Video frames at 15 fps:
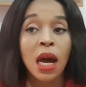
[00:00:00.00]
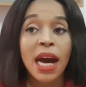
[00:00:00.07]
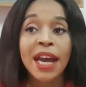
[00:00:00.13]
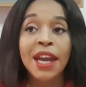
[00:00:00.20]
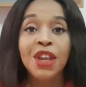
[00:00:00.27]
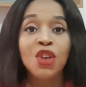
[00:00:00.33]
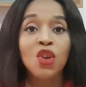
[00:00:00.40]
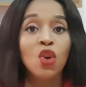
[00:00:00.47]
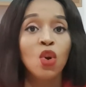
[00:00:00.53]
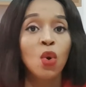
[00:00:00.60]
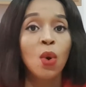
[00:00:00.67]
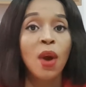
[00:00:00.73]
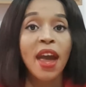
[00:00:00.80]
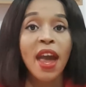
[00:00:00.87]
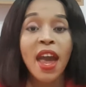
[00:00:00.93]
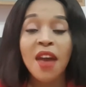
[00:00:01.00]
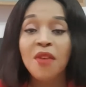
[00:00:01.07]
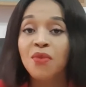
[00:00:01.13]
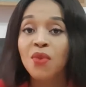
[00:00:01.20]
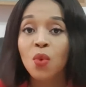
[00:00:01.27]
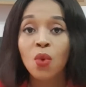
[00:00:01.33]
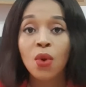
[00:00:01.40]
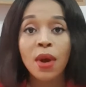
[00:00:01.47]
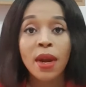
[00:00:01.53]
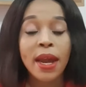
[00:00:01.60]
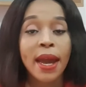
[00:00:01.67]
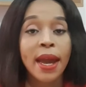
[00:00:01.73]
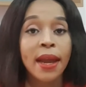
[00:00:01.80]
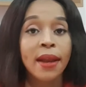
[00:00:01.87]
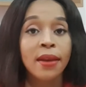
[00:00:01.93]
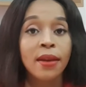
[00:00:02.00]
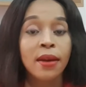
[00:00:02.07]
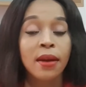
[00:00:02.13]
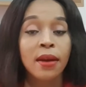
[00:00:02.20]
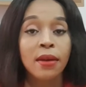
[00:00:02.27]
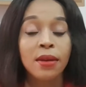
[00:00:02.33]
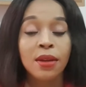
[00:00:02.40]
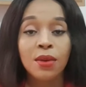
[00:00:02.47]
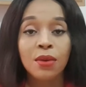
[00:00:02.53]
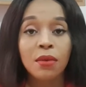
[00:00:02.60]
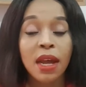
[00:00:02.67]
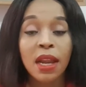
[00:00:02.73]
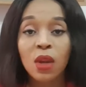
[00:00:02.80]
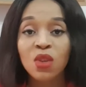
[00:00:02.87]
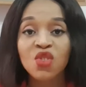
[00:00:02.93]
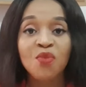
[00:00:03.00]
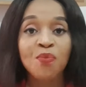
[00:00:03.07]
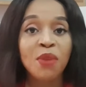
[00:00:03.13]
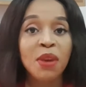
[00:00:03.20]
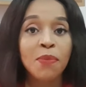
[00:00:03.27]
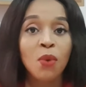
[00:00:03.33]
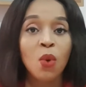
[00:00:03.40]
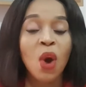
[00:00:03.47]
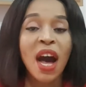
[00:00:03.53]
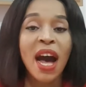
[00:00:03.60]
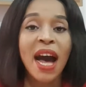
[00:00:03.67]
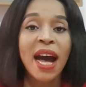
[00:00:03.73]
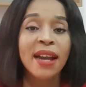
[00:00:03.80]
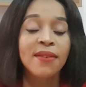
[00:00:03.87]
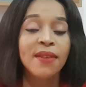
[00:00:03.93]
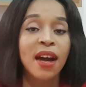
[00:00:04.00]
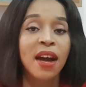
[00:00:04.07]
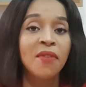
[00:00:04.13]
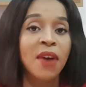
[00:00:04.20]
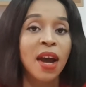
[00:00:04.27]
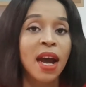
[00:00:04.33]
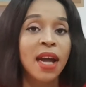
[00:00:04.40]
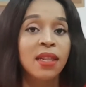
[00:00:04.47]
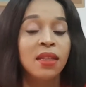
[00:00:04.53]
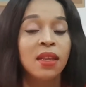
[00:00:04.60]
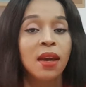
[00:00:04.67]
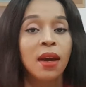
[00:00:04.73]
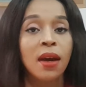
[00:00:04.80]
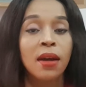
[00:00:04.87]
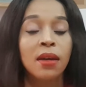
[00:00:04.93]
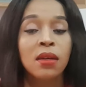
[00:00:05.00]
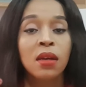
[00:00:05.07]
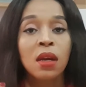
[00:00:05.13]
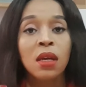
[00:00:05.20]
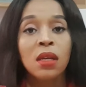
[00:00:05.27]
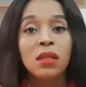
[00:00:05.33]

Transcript: I know everyone and a lot of people have had their